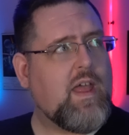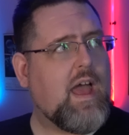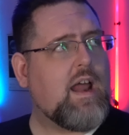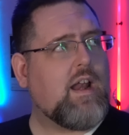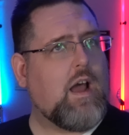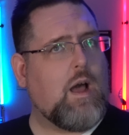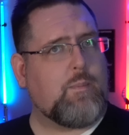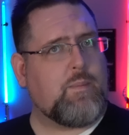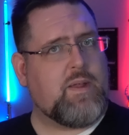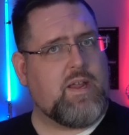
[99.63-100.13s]

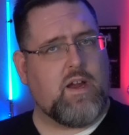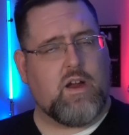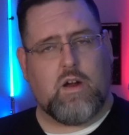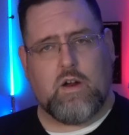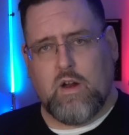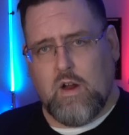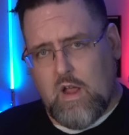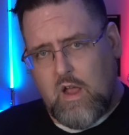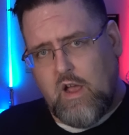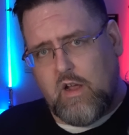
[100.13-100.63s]
that up
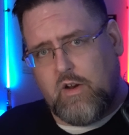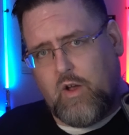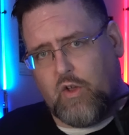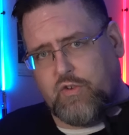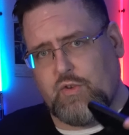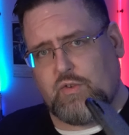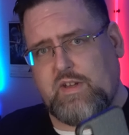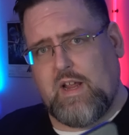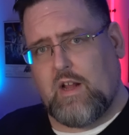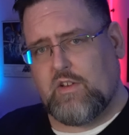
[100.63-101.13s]
here and
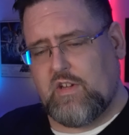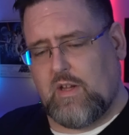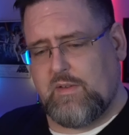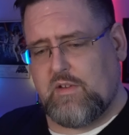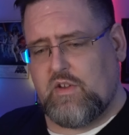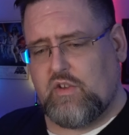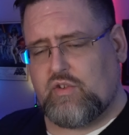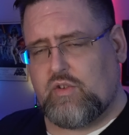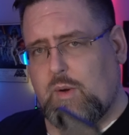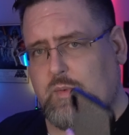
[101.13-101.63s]
also down inside
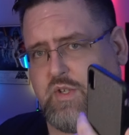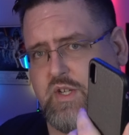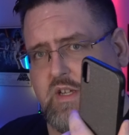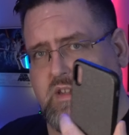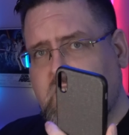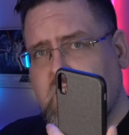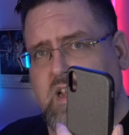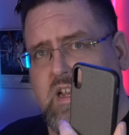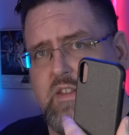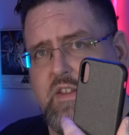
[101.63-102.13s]
the
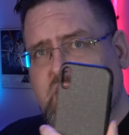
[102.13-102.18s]
description.